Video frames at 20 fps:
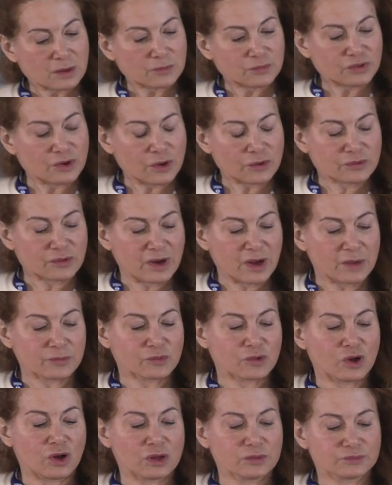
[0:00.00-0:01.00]
program
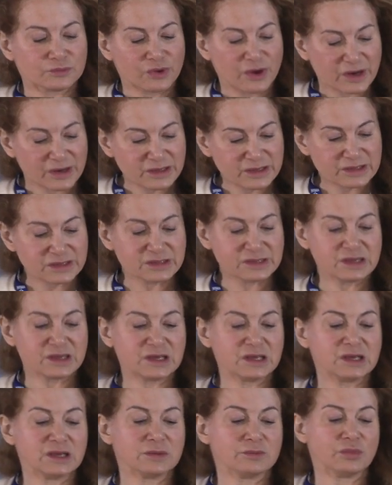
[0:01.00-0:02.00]
called
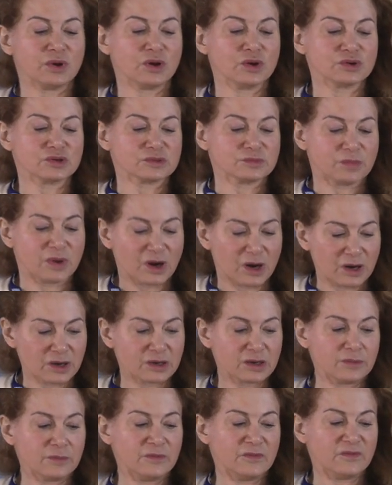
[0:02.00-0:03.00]
Pregnancy
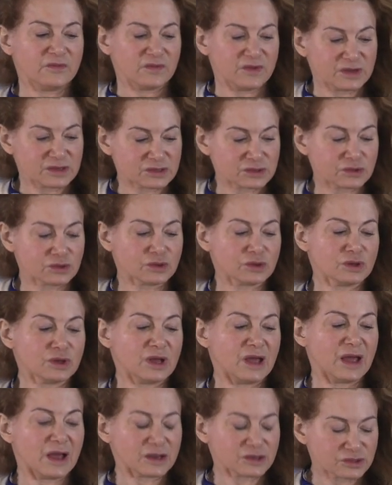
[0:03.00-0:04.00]
Postpartum
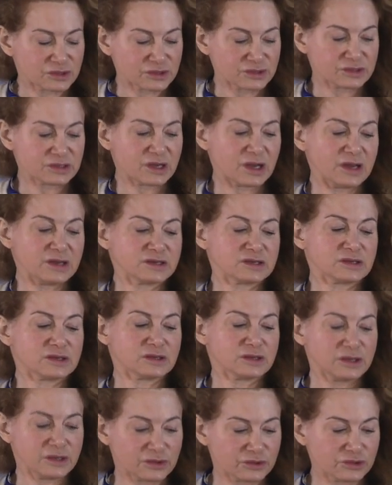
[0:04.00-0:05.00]
Physical Exercise
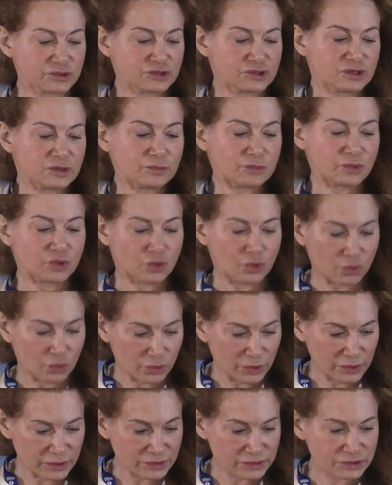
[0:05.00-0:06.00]
Leadership
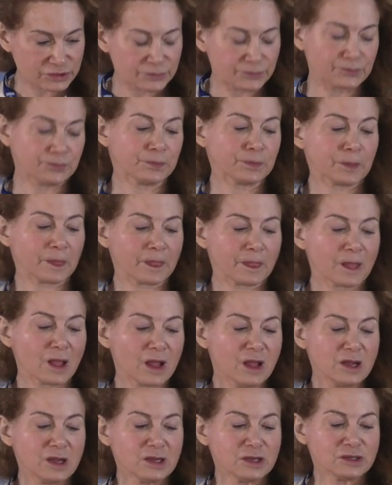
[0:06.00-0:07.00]
Course,
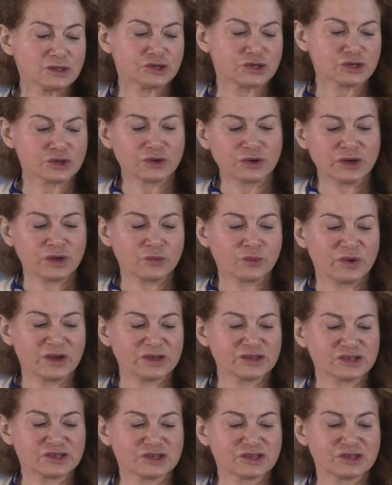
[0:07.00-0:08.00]
during
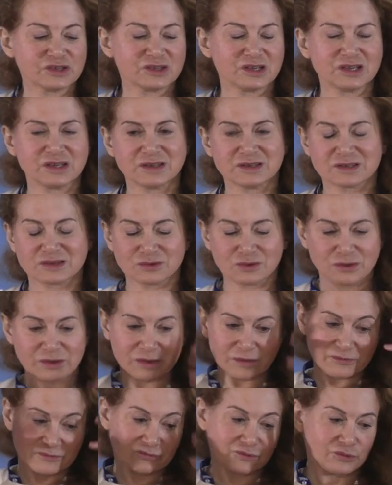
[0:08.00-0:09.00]
which these sort
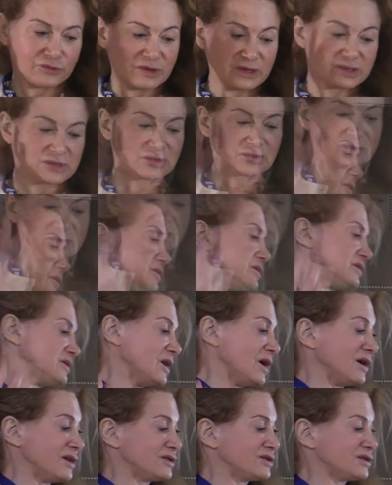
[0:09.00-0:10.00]
of grizzled
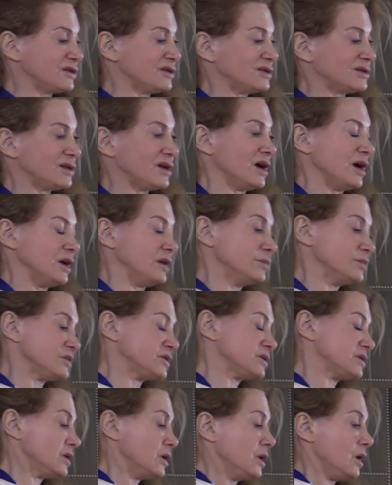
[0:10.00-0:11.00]
sergeant
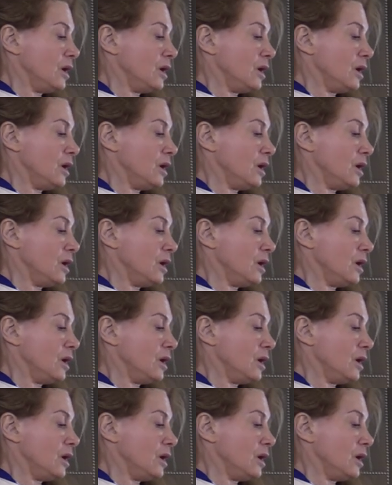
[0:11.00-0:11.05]
types